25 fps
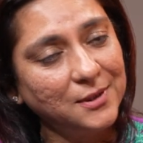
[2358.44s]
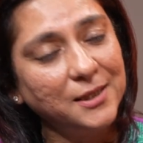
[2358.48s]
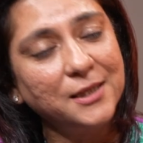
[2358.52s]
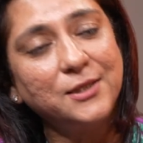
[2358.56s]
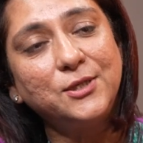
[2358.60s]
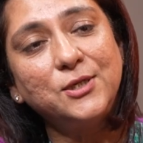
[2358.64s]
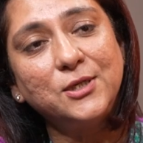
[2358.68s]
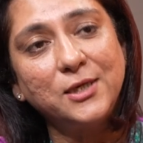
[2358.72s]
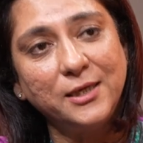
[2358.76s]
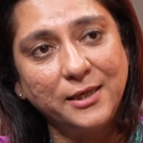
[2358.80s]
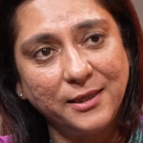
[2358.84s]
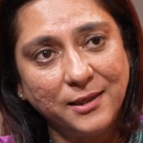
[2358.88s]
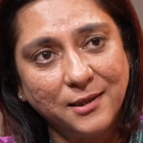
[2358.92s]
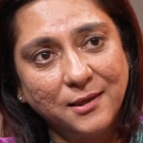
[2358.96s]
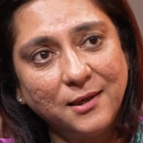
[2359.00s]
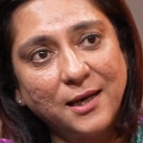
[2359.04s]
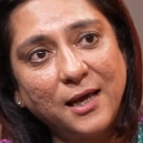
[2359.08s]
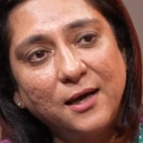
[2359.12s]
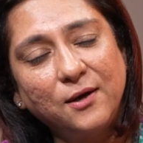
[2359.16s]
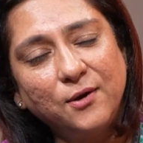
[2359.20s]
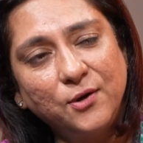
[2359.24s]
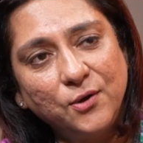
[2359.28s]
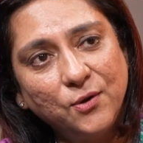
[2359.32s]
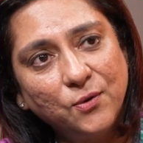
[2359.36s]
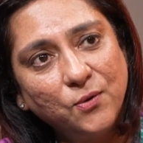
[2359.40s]
Literally
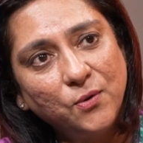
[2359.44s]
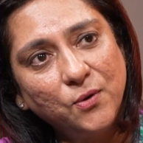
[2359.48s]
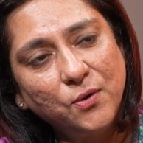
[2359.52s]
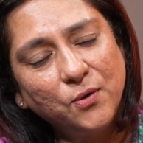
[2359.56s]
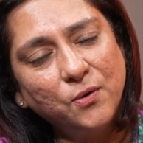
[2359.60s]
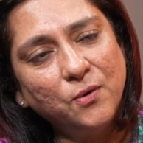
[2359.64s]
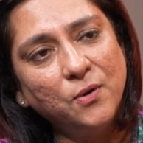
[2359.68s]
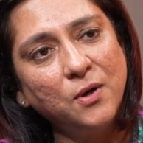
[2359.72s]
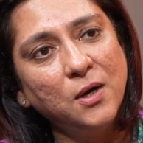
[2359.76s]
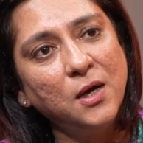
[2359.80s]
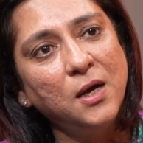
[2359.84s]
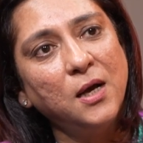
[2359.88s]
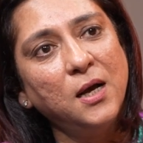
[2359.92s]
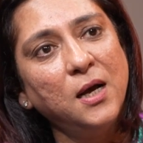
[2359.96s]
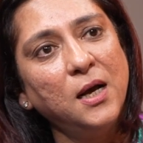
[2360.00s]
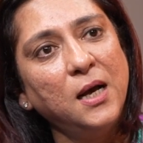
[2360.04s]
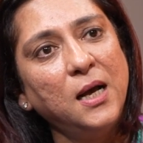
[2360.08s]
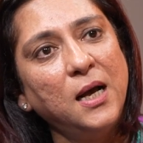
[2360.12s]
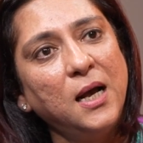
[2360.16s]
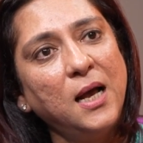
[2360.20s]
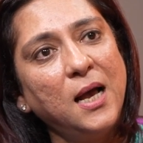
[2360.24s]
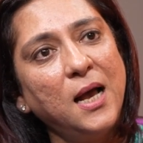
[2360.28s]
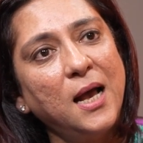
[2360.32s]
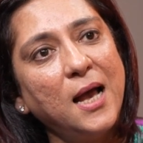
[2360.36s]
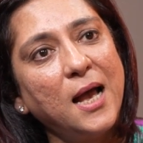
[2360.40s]
like a yo-yo.
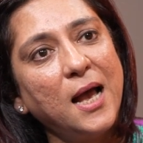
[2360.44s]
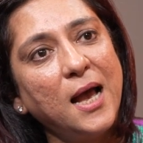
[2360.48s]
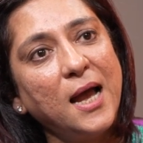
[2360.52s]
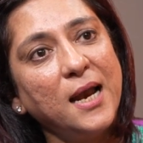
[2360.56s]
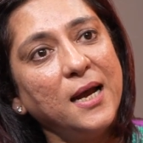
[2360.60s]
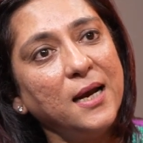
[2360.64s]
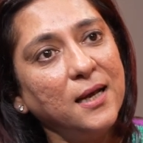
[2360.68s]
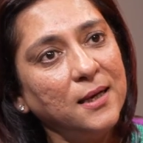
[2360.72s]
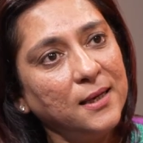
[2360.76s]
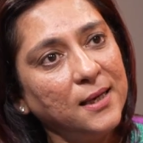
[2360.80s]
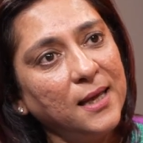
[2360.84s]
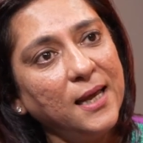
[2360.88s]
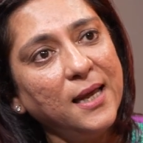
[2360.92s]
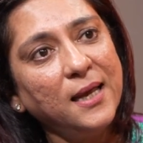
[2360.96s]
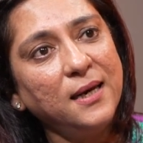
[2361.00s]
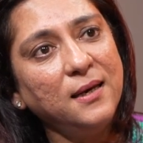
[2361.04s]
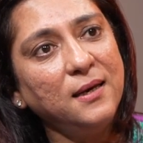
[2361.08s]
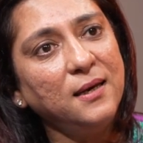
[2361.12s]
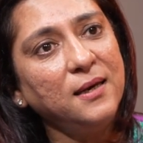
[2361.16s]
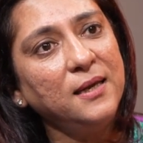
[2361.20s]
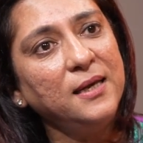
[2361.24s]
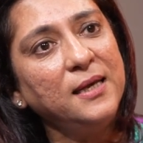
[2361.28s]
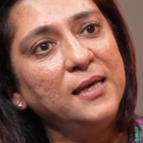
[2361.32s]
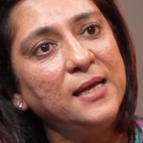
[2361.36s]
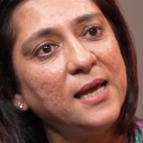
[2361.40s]
And again,
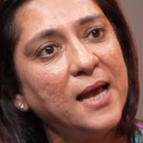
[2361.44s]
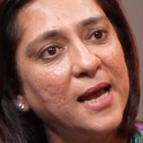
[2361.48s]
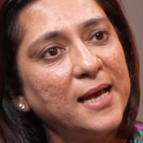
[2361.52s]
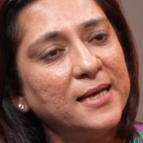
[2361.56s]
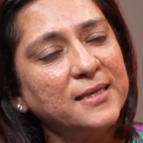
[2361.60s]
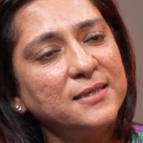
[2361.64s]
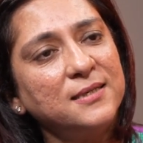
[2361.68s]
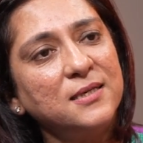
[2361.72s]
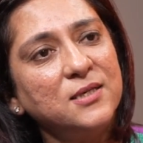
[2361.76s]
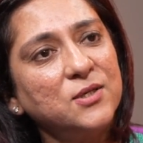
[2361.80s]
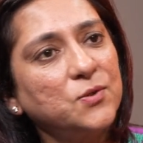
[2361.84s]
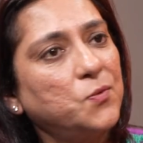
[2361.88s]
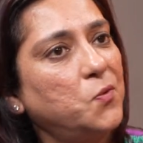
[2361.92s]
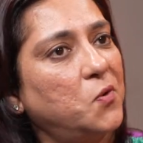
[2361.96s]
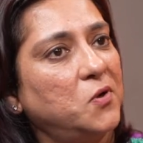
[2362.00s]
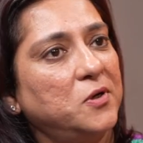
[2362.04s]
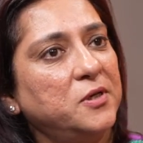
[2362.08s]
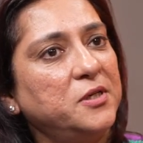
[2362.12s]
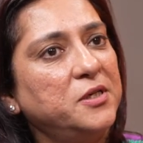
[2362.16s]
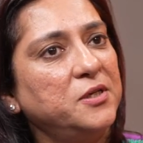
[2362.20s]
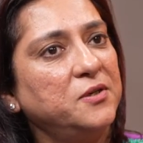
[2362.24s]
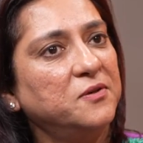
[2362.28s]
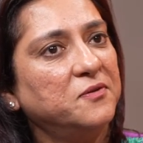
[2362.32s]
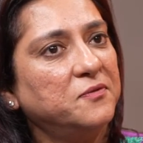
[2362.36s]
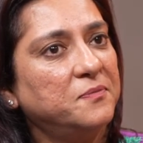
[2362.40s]
he has this
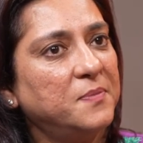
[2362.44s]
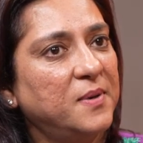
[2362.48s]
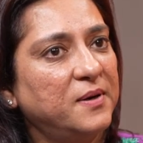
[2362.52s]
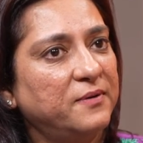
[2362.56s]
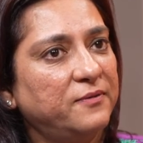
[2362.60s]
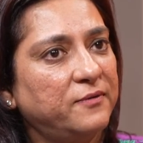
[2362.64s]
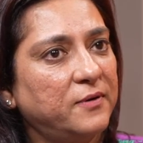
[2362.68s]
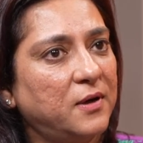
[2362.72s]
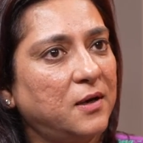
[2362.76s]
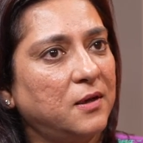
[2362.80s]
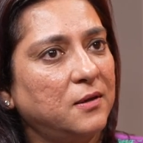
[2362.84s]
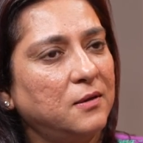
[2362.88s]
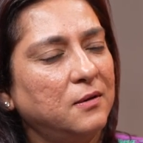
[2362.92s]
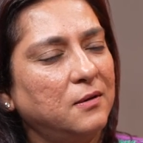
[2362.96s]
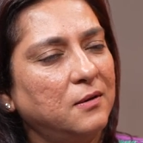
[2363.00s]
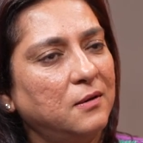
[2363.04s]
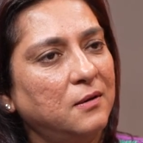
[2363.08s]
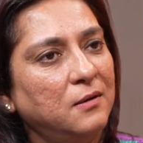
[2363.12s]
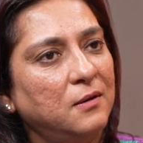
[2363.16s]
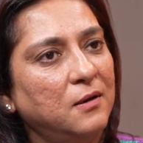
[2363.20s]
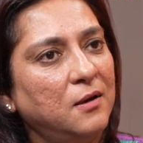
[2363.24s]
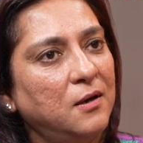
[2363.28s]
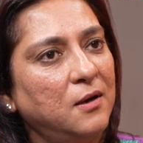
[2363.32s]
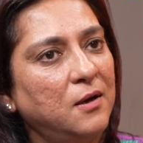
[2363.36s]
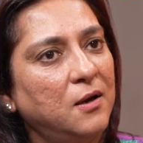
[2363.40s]
quality of my father
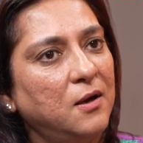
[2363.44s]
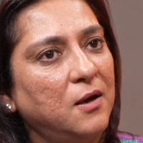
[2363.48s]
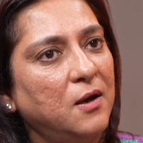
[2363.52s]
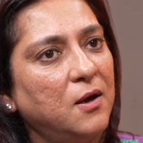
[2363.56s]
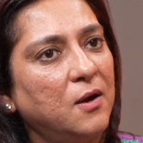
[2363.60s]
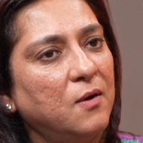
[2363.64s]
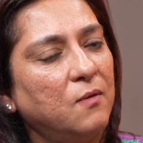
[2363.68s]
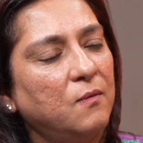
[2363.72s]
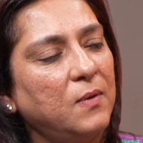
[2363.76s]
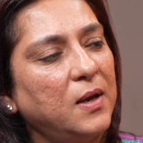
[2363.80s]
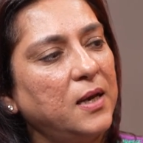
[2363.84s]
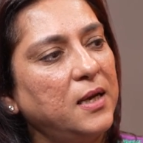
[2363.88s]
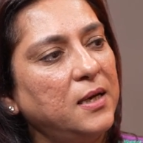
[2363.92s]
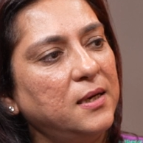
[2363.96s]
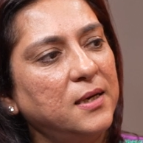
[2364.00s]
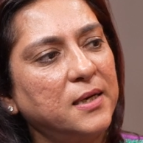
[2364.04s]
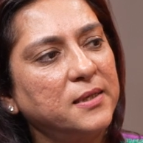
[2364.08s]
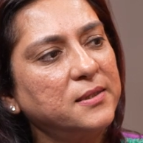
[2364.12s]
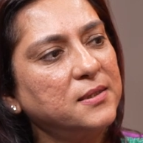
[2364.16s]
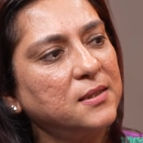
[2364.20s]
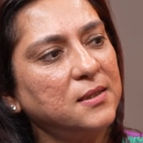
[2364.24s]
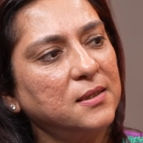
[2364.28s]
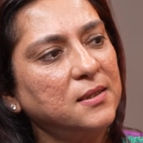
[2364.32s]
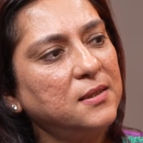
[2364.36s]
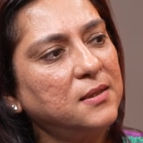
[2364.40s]
where he
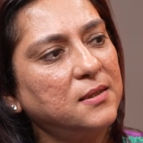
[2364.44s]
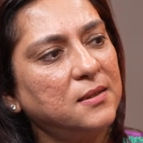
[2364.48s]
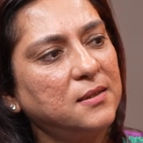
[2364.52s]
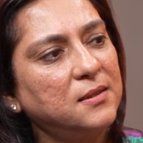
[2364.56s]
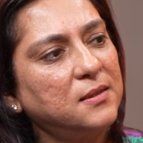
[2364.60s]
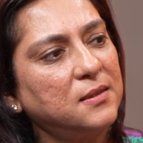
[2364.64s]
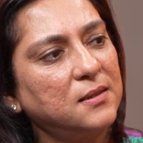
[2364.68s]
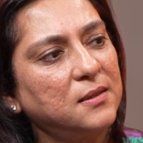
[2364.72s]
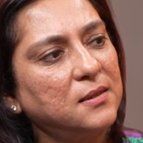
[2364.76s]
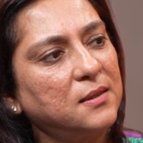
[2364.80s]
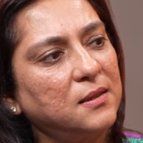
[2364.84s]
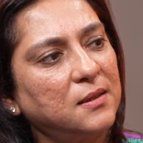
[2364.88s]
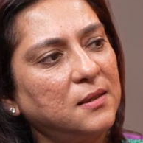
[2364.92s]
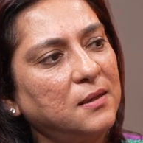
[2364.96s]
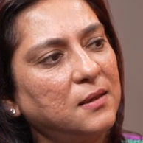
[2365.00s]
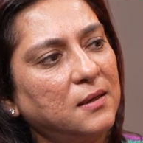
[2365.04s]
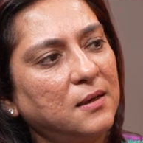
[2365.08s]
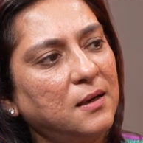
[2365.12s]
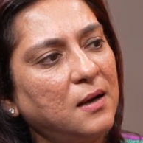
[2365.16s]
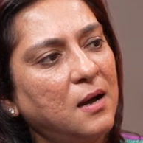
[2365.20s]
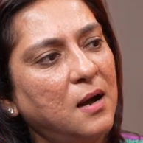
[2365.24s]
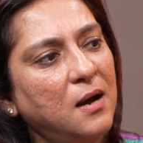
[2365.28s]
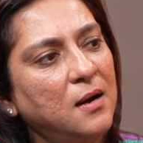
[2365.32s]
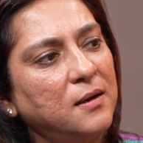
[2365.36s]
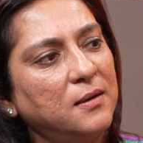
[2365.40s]
doesn't
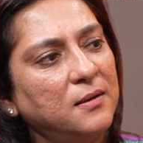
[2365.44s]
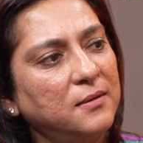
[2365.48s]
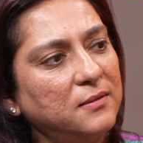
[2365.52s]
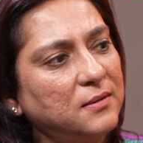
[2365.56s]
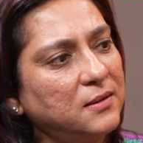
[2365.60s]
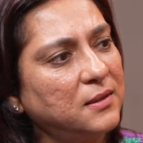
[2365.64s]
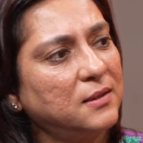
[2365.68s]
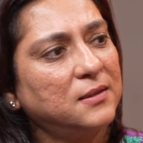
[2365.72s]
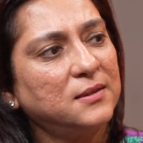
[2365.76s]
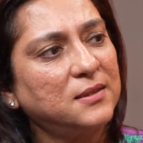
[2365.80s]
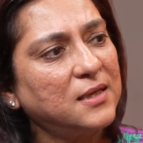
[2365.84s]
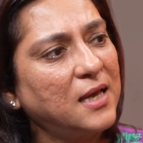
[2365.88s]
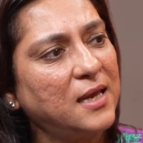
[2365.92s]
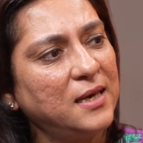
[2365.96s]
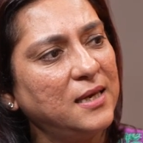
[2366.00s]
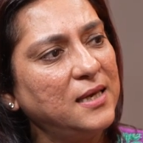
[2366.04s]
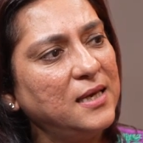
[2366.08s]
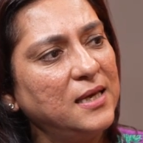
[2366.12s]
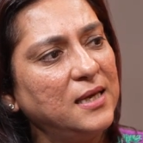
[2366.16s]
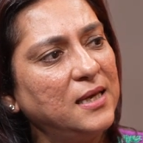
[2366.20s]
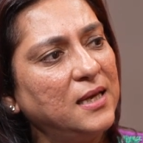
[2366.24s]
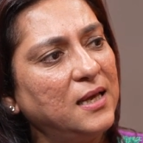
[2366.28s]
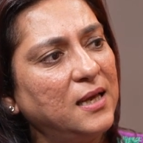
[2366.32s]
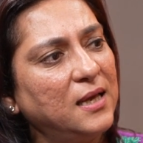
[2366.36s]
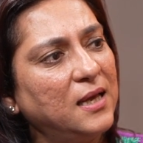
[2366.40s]
harness
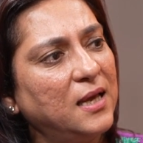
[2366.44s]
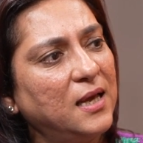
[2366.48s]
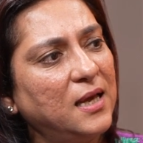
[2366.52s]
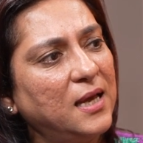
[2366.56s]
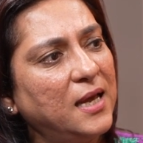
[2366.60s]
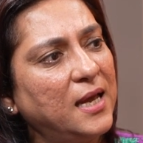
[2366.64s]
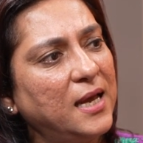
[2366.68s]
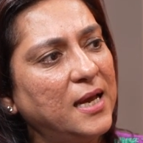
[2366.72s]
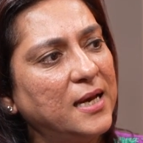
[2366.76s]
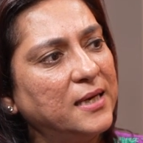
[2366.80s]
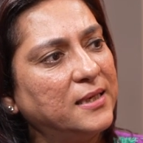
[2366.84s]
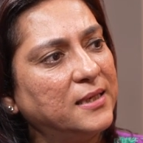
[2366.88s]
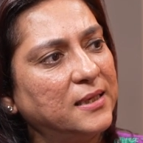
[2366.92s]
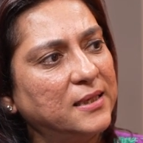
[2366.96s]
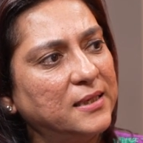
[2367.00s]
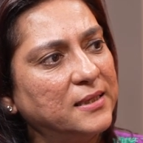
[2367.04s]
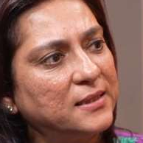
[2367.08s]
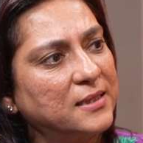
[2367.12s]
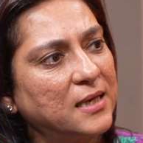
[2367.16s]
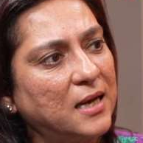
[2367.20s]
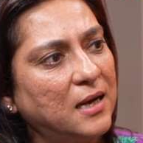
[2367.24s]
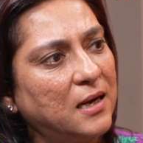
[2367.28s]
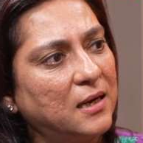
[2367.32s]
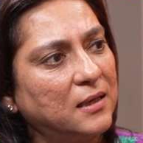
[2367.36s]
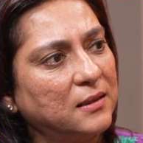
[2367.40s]
any hate in his
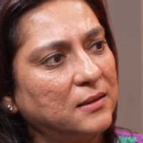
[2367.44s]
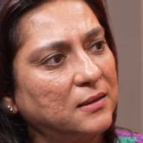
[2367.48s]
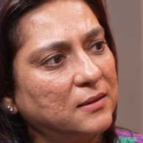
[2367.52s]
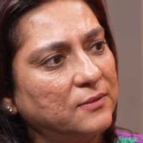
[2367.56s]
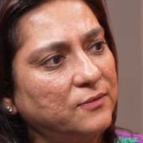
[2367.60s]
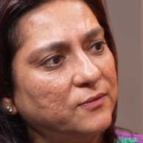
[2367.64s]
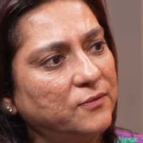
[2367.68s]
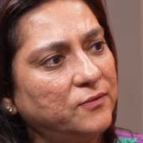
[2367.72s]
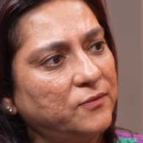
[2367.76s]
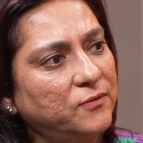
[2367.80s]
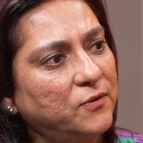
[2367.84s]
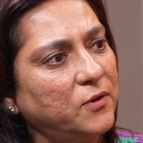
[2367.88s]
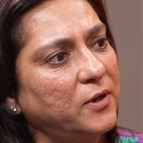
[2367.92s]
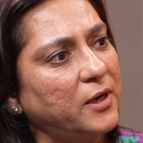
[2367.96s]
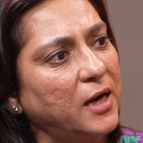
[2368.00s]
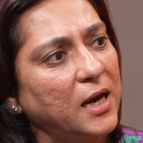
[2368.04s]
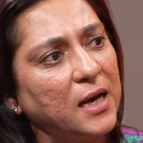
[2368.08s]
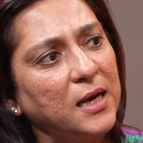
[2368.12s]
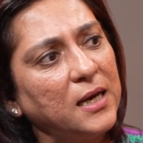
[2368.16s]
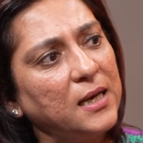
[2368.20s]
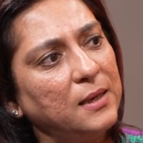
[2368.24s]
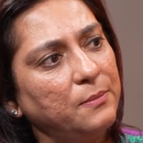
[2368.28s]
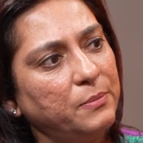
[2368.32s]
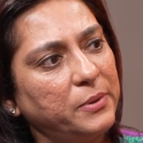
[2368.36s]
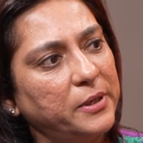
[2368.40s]
heart for
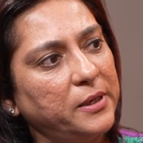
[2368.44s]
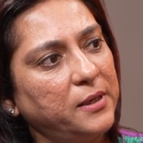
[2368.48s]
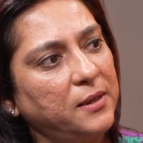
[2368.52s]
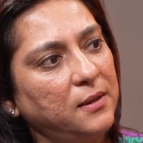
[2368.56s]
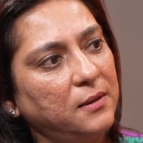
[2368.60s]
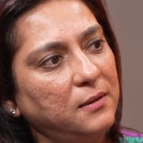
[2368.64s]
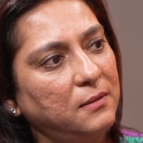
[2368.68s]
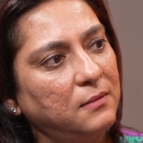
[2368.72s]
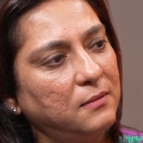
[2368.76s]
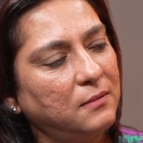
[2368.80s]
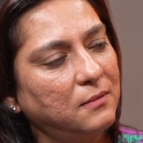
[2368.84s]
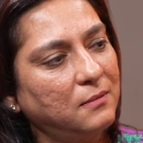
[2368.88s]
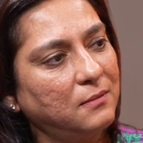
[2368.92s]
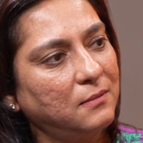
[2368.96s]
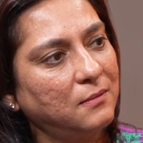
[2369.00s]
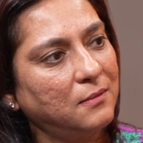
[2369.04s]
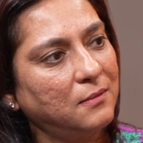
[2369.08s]
anybody.